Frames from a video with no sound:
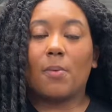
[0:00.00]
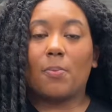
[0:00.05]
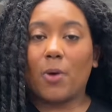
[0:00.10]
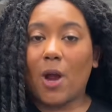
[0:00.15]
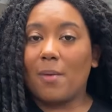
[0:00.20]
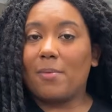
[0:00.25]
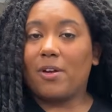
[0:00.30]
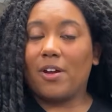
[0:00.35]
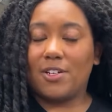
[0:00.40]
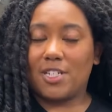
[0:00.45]

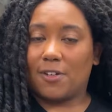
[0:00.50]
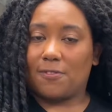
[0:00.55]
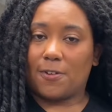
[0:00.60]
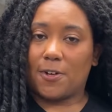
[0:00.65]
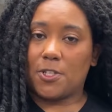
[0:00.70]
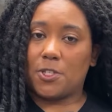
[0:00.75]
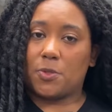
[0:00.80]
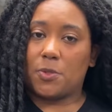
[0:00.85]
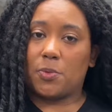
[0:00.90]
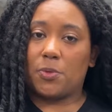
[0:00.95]
primary
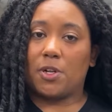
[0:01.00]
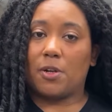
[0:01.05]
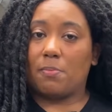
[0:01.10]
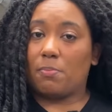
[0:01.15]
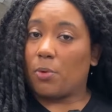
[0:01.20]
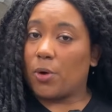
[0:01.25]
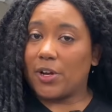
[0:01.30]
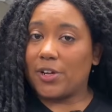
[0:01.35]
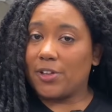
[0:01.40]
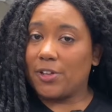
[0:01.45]
difference between a
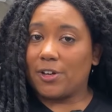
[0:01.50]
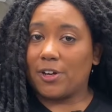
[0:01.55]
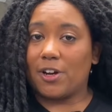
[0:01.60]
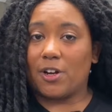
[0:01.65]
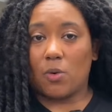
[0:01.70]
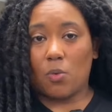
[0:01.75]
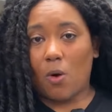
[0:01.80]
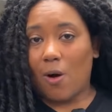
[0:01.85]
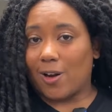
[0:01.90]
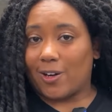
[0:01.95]
boiler
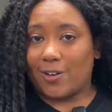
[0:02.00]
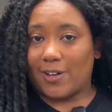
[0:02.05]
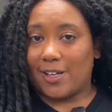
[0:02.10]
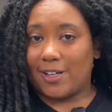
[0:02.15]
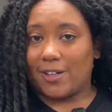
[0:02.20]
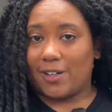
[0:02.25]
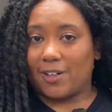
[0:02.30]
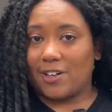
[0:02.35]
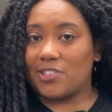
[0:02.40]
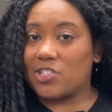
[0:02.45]
and a water
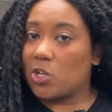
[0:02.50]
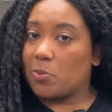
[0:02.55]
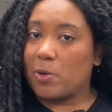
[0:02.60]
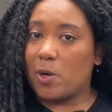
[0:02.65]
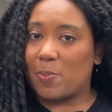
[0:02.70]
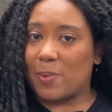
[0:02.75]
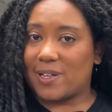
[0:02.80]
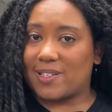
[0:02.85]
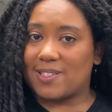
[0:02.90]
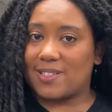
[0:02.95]
heater is their
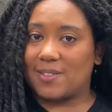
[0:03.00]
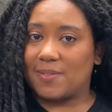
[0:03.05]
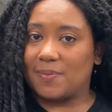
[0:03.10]
purpose.